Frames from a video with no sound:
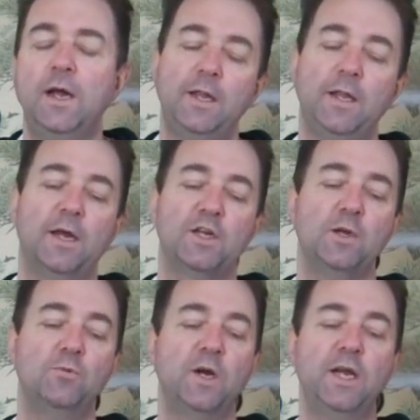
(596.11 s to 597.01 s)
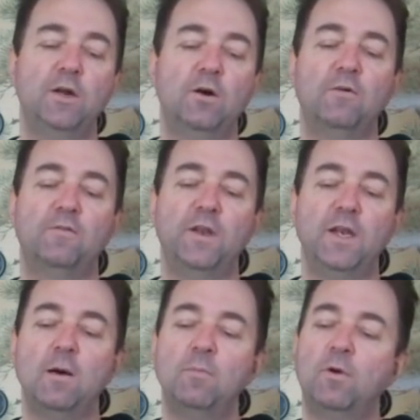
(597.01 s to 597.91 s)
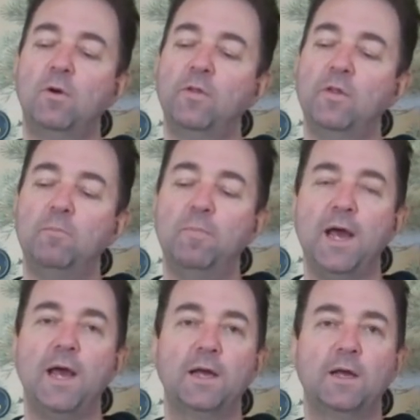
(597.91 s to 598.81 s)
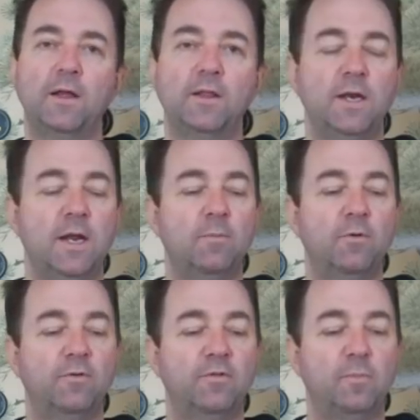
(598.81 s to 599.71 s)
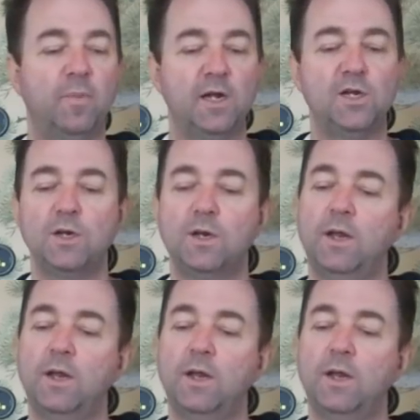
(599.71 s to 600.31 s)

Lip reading: and they actually read off the number on the bag and the number of the patient,